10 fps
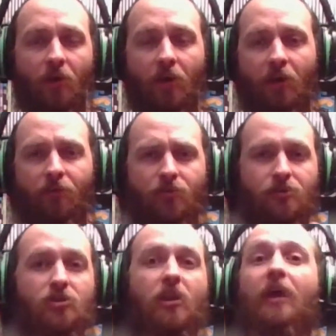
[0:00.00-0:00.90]
There's a
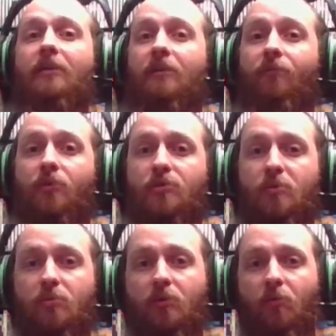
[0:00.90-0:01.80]
slight difference
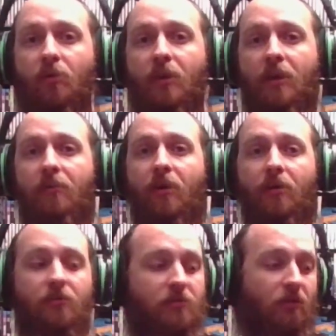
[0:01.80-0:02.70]
between the one that Evike
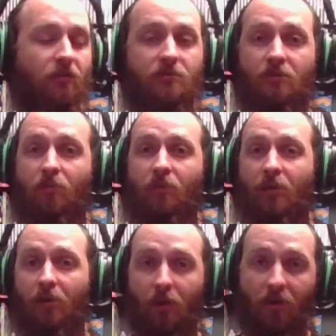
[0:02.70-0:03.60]
sells and the one that I
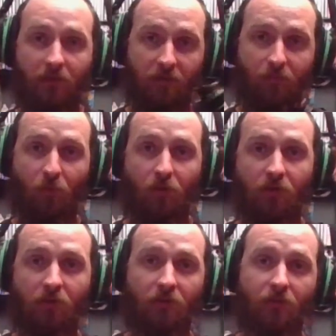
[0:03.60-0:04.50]
bought at Dick's Sporting
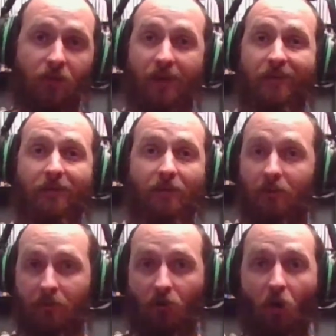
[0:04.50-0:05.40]
Goods, and
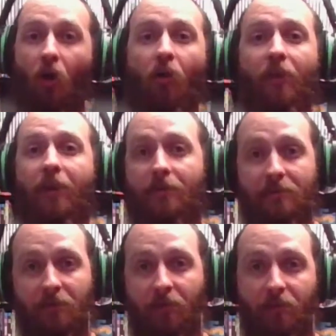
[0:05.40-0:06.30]
all that I can
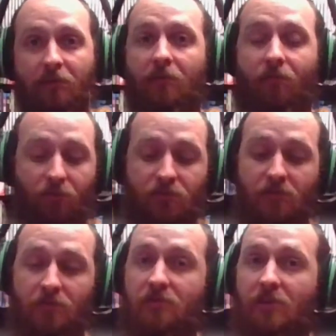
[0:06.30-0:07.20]
tell that the difference
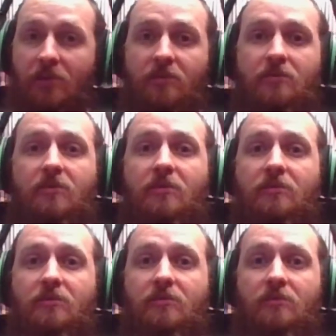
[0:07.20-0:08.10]
is
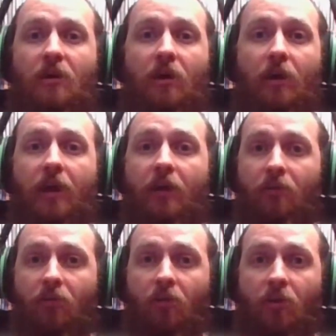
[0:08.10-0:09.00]
this
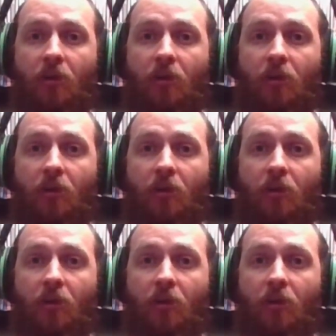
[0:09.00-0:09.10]
handguard.